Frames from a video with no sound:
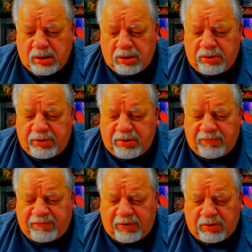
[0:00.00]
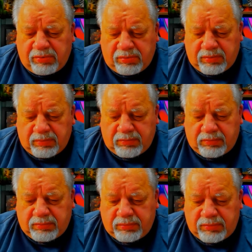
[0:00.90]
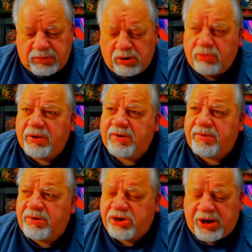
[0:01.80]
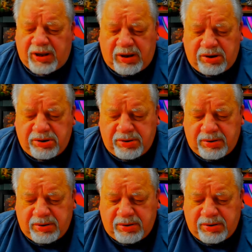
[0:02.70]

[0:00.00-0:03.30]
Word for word: Learn to flow. Notice change.